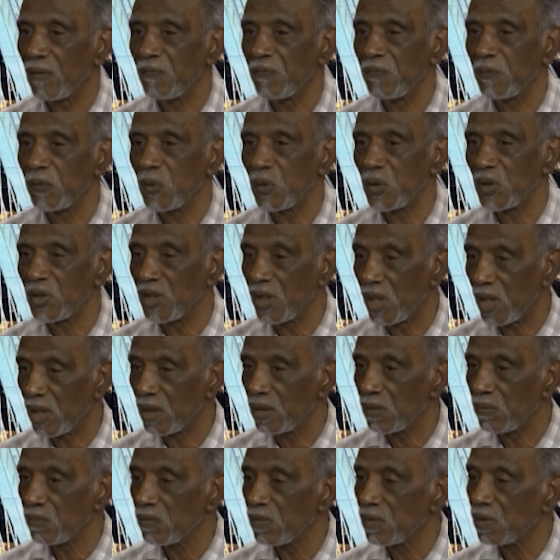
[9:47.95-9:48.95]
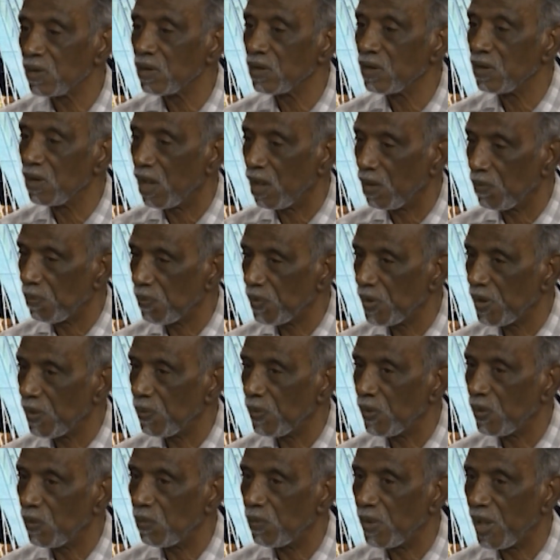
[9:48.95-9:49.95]
for young
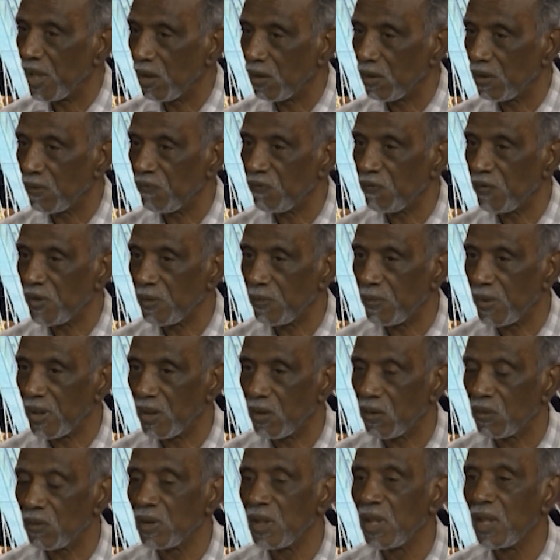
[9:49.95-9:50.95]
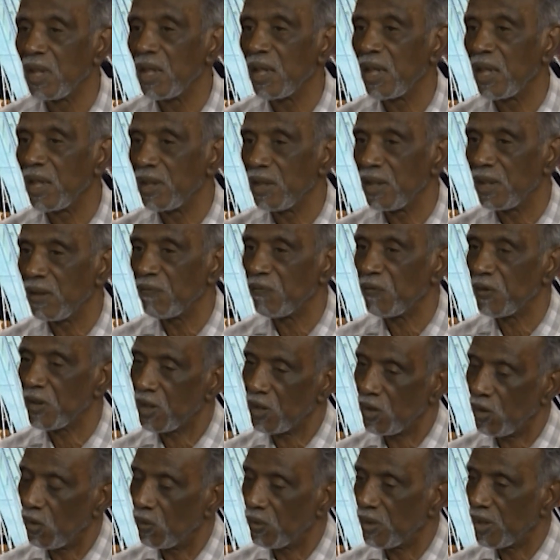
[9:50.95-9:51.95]
people, male and female, and then for
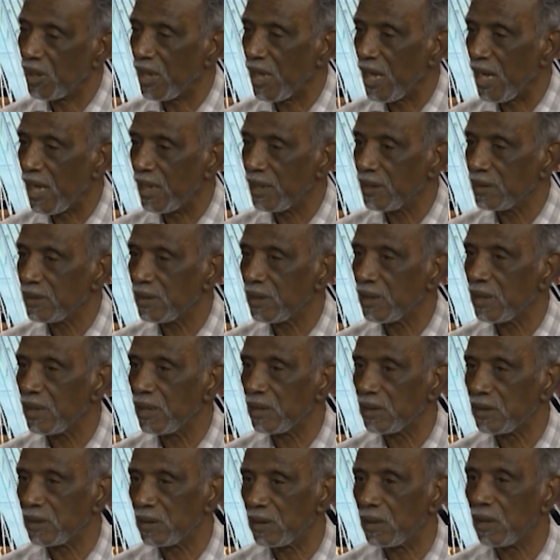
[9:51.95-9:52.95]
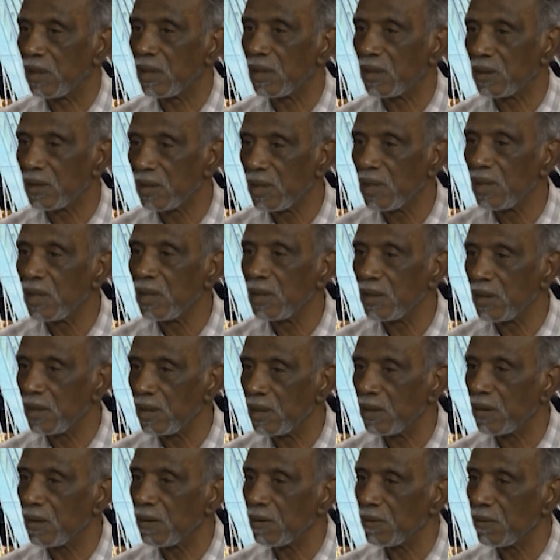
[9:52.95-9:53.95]
the older guys is
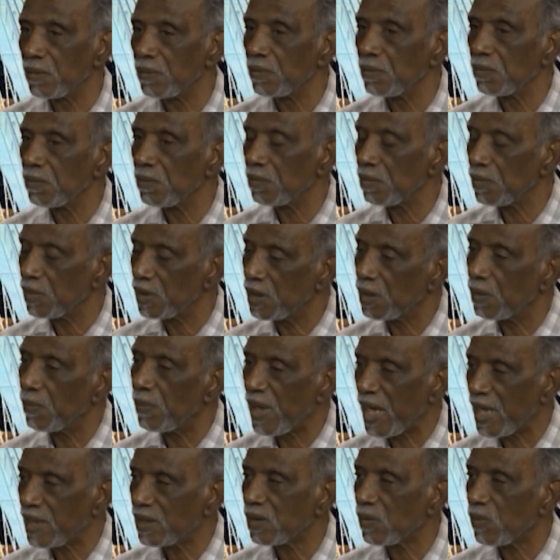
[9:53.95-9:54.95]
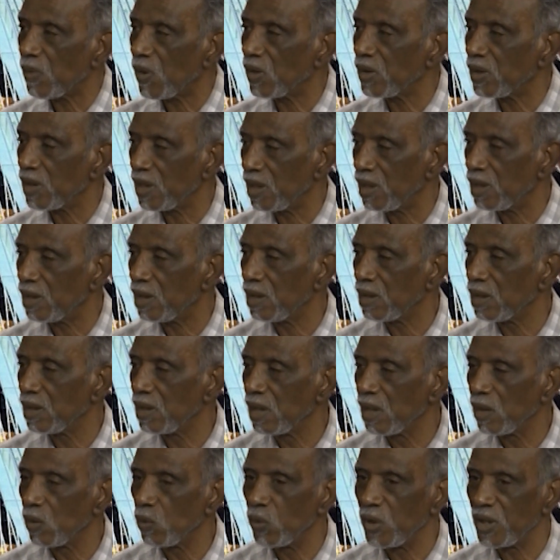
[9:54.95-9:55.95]
the basketball league,
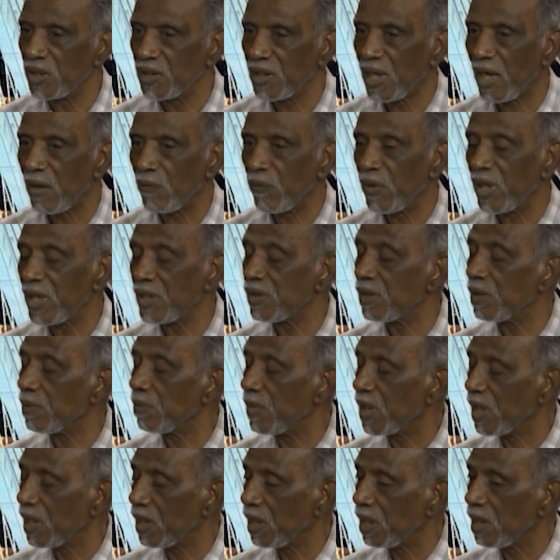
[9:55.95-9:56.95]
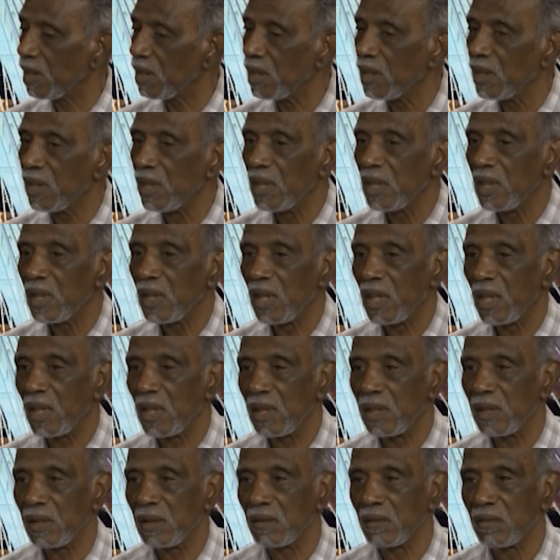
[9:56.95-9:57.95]
which I raise the money
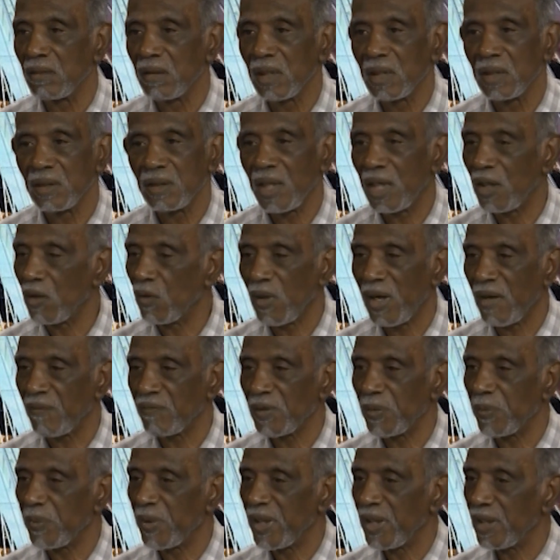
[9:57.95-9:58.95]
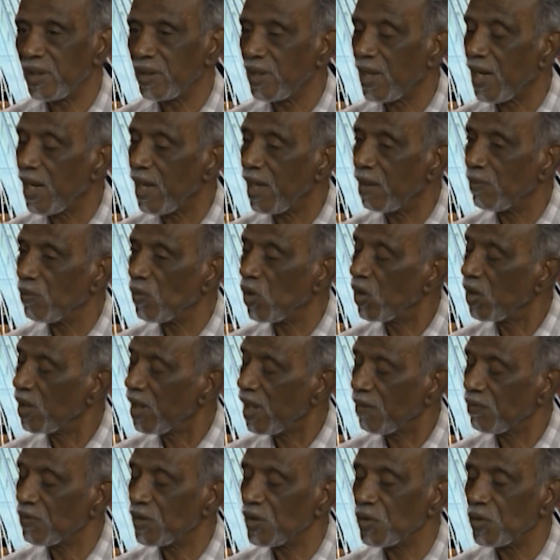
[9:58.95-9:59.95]
and they don't have to pay a dime. All they
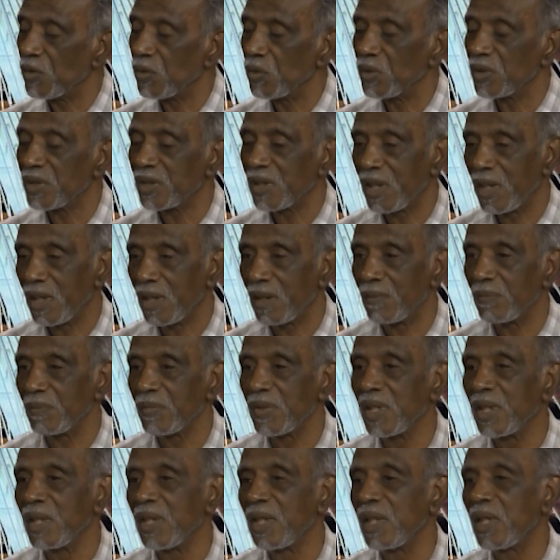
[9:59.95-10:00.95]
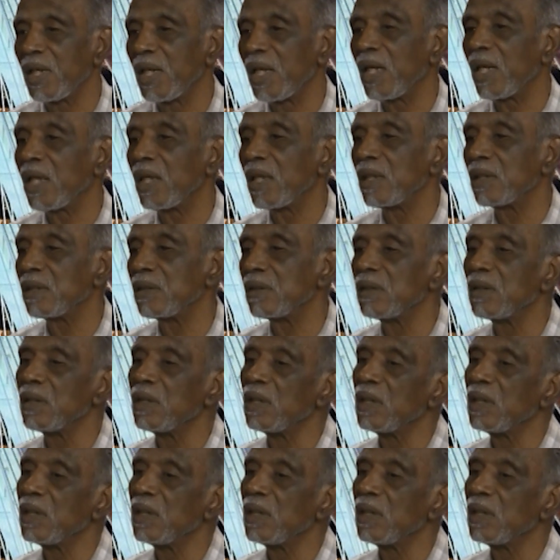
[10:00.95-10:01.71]
have to do is come and